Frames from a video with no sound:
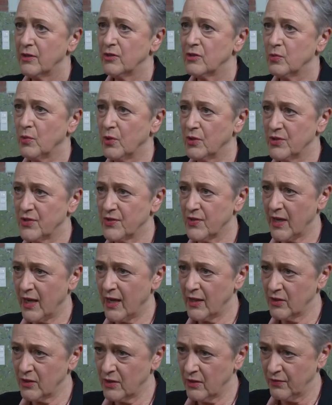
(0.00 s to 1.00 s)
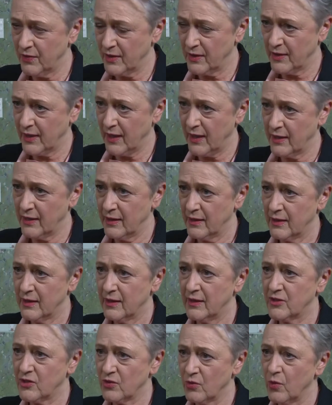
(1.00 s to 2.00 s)
Towards the end of the day,
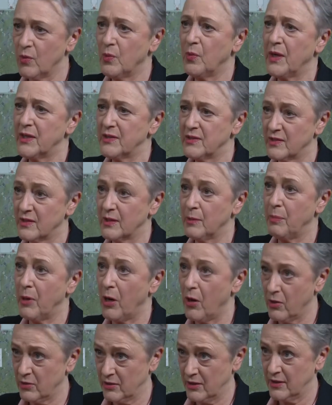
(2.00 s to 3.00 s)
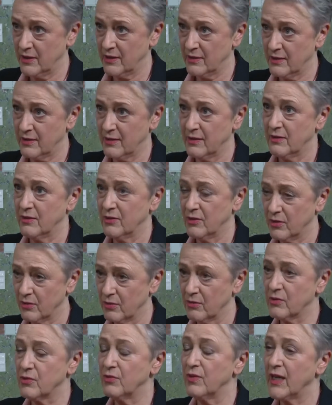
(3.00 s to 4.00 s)
it's always the parties
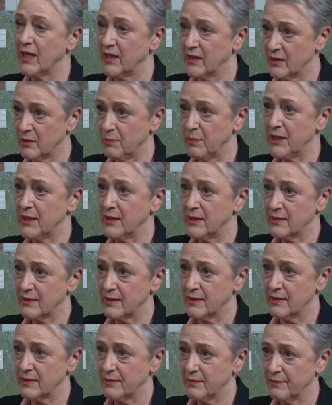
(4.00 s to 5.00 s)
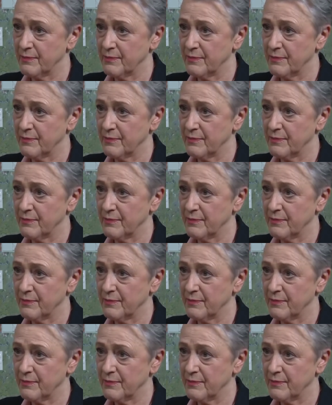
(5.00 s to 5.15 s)
who create peace.